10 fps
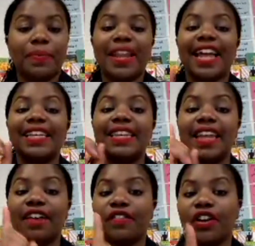but I
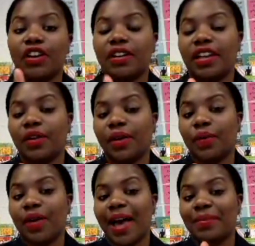never narrate
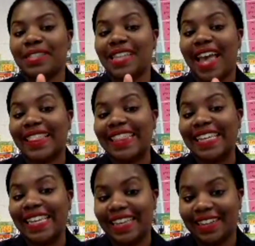what happens at the
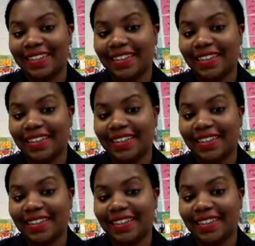end.